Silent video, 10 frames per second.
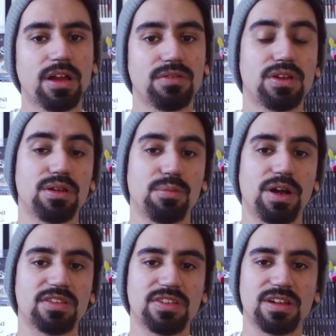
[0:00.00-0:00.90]
I've done an
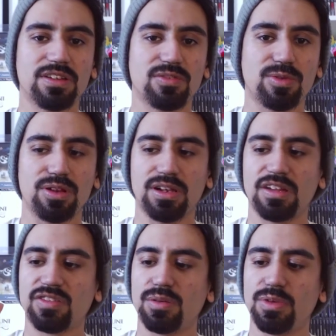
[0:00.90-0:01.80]
unboxing on this really
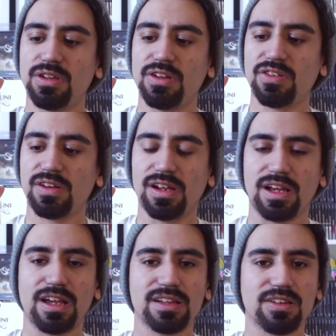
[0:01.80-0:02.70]
nice limited edition, and
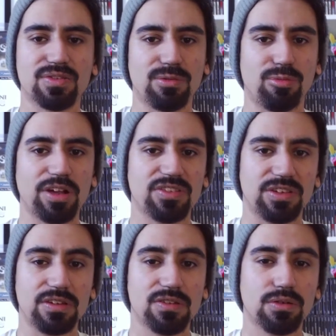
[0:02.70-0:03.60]
I got this from Rice
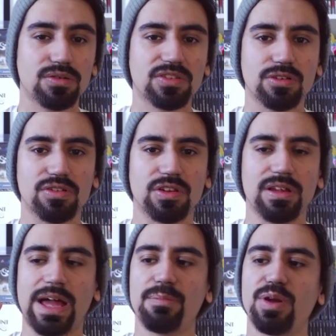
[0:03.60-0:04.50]
Digital, so it's the
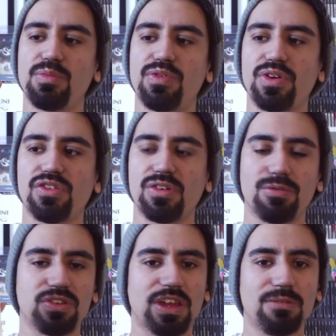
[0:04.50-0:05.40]
lab member
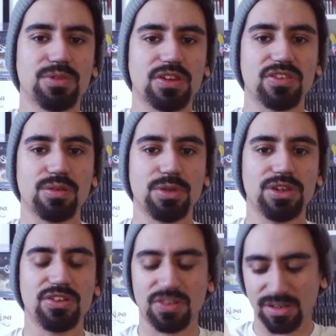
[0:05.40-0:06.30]
version which came with this
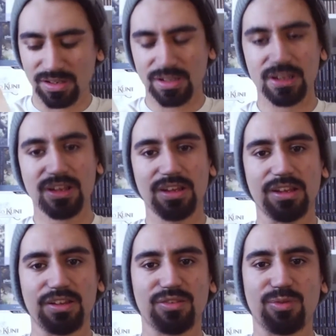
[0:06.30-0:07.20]
limited edition,
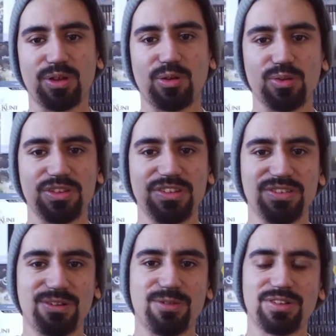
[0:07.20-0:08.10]
and this really cool
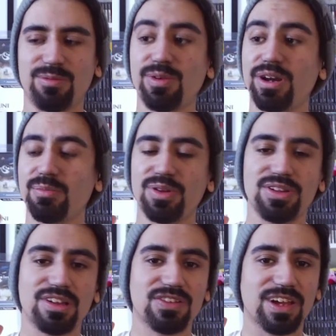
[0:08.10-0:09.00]
t-shirt which I'm wearing, but
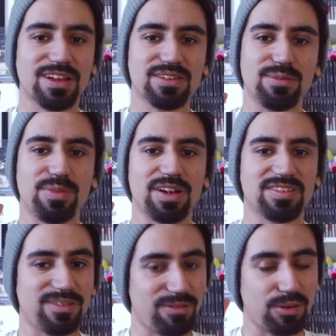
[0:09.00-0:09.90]
you can check out the
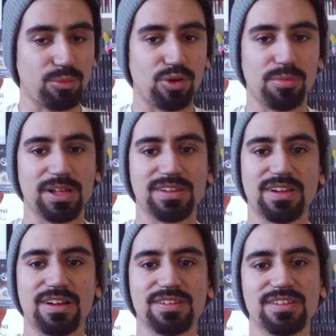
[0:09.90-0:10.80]
unboxing and learn more about the
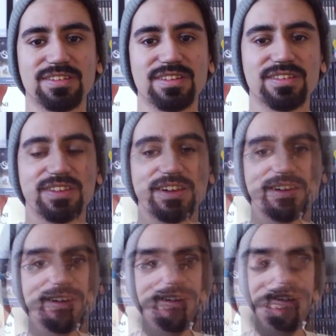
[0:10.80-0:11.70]
contents of the set.
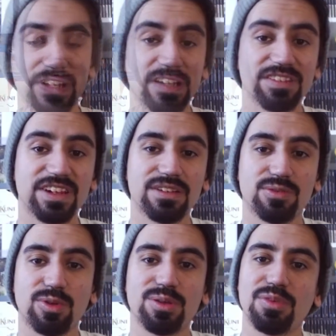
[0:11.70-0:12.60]
Steins
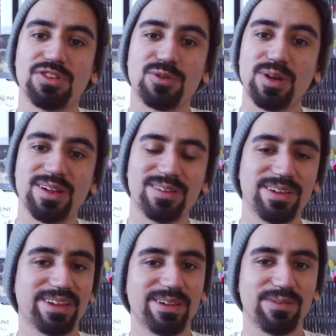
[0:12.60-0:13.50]
is one of the most
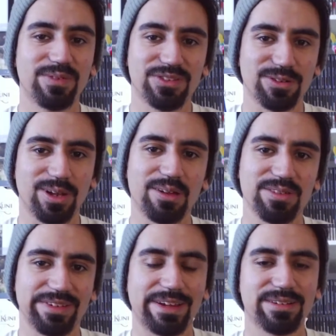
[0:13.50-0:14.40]
critically acclaimed visual
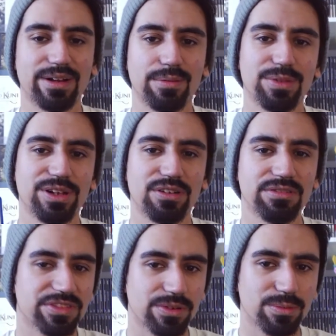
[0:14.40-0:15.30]
novels out there. I've been
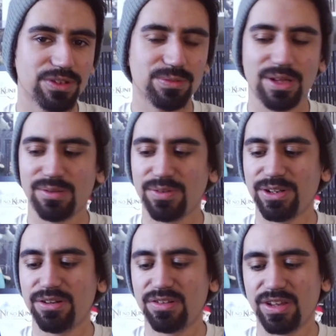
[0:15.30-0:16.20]
hearing so much about it for
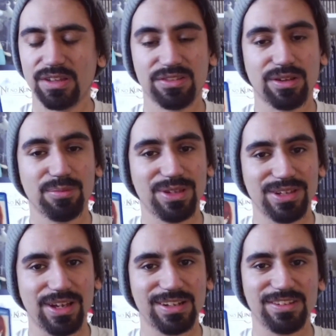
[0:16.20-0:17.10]
years now, so I've
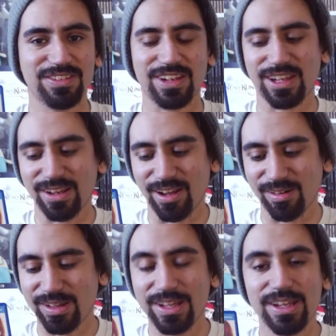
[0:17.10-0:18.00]
been dying to check it
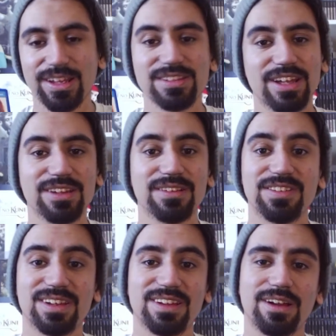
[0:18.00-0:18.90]
out. Now that I
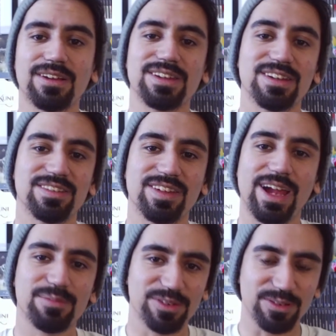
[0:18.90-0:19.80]
checked it out, I think it's an
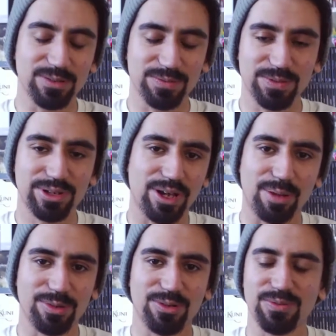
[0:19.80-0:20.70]
absolutely
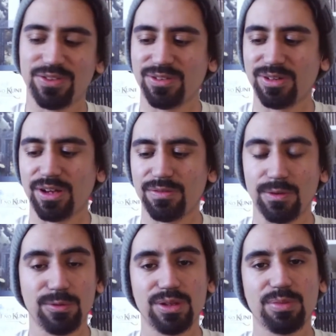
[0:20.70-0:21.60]
phenomenal visual
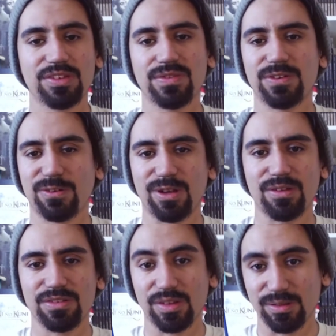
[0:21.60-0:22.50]
novel, one of the best visual
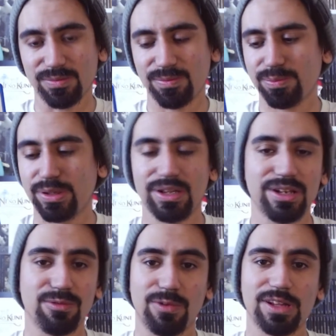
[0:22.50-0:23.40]
novels I've
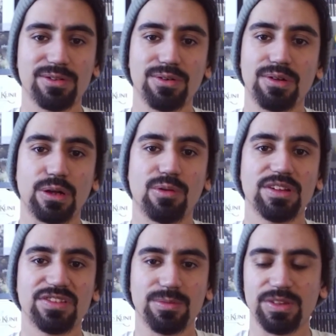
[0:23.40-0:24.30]
played and read through in
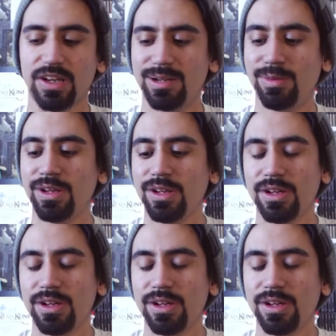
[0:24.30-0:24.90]
quite some time.